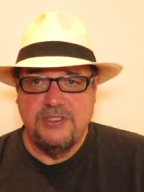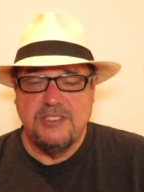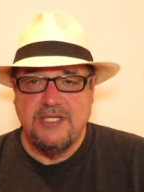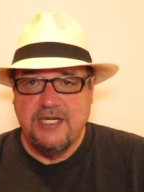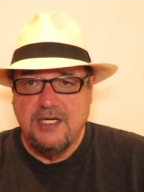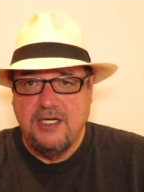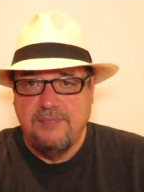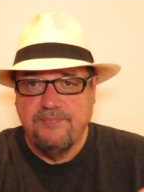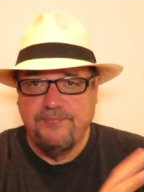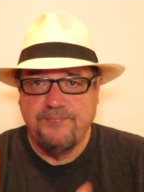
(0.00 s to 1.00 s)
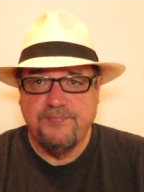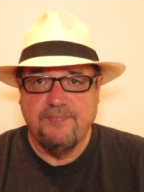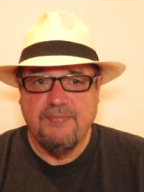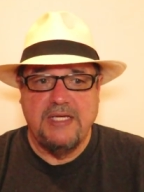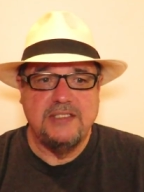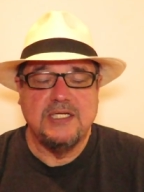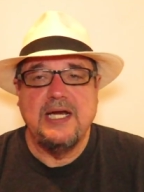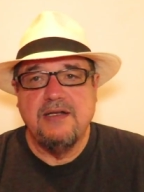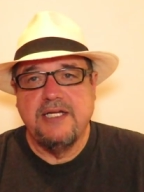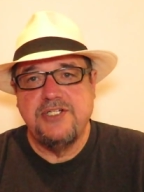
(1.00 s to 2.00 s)
It's like kind
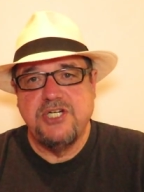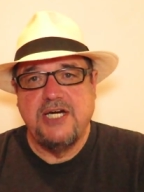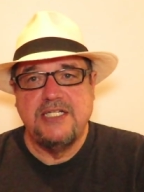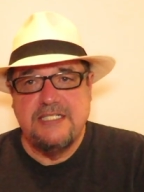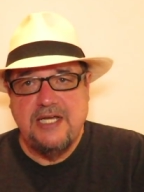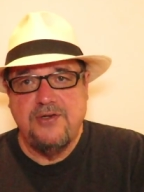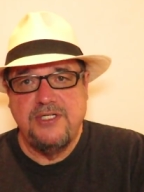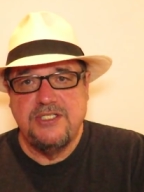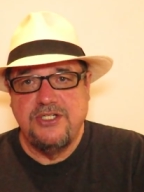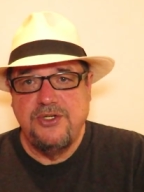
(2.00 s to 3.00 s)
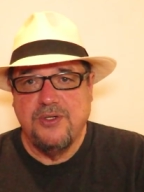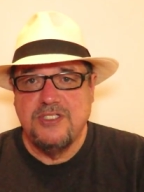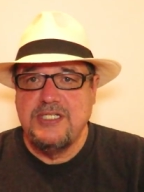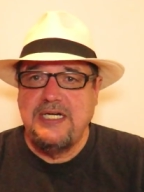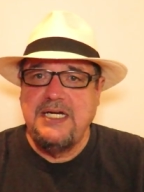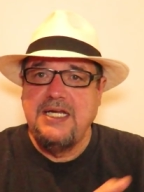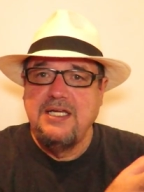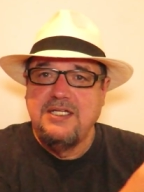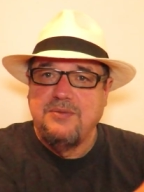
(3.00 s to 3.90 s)
of like Chinatown is in New York City.